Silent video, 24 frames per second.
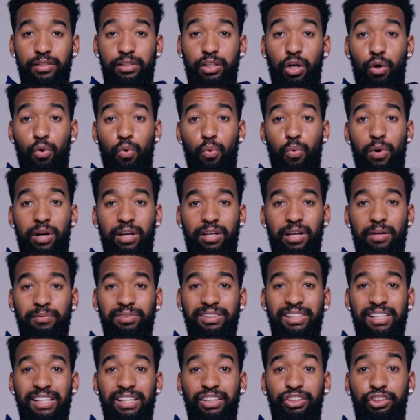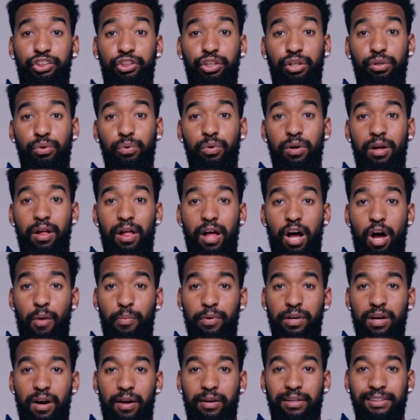So when it comes to this shoe, I'll
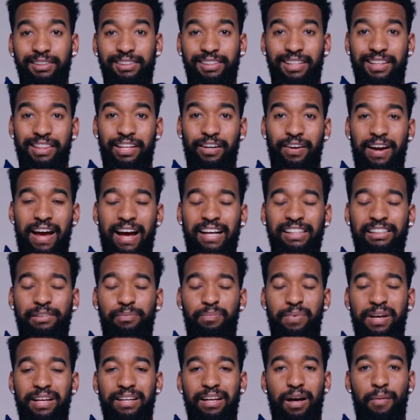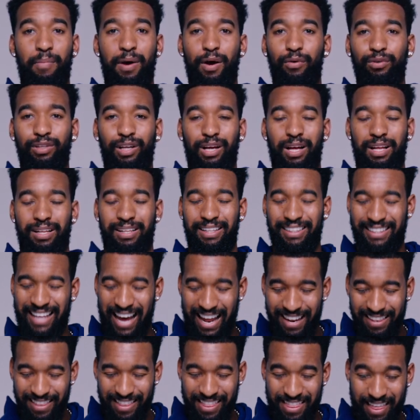be honest, there has been about
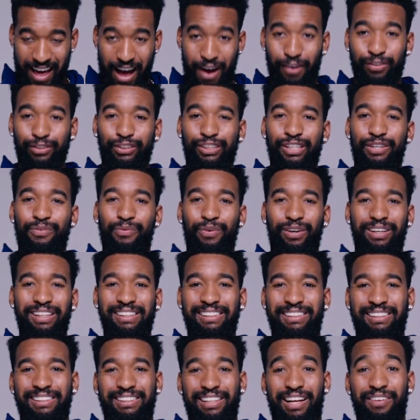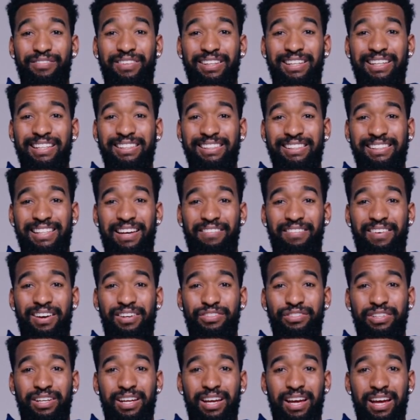10,000 releases of the Yeezy
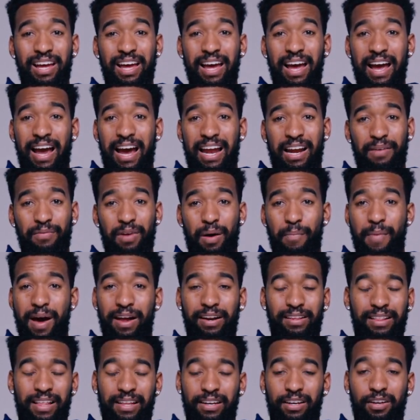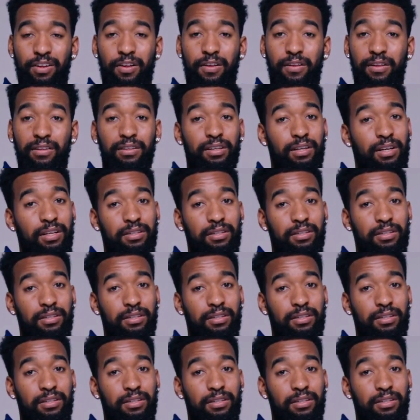700, and I'm not mad at that at all.